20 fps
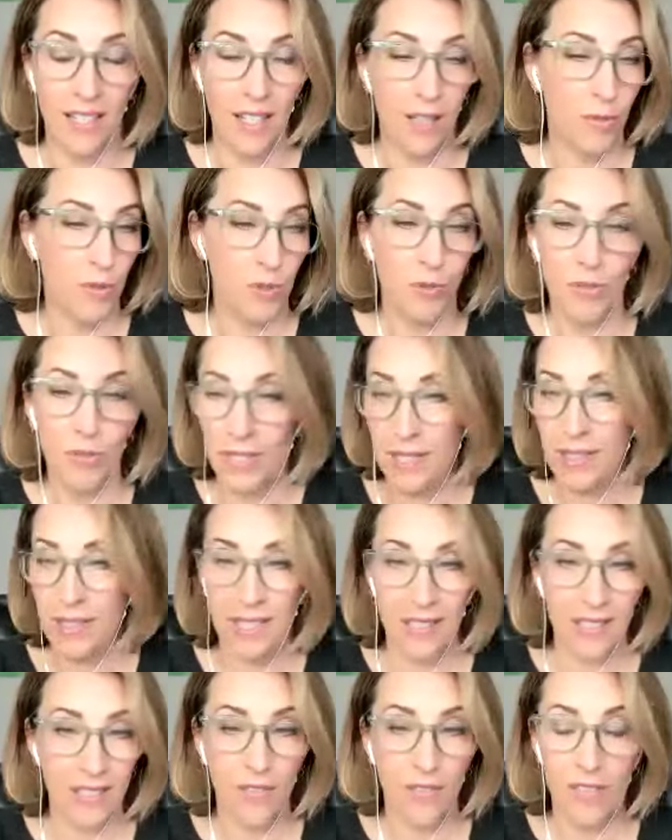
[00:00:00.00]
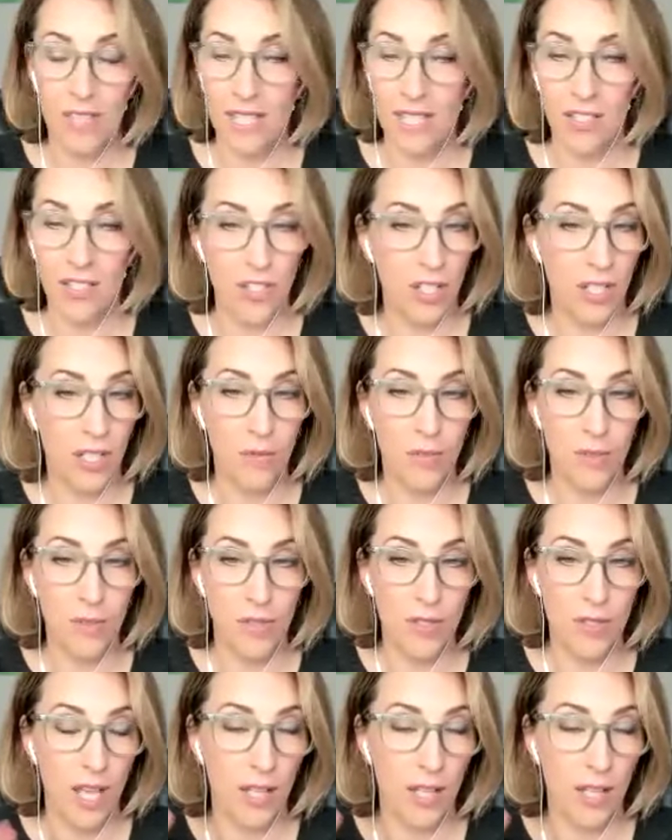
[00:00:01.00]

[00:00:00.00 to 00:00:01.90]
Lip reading: I was already in active addiction. I was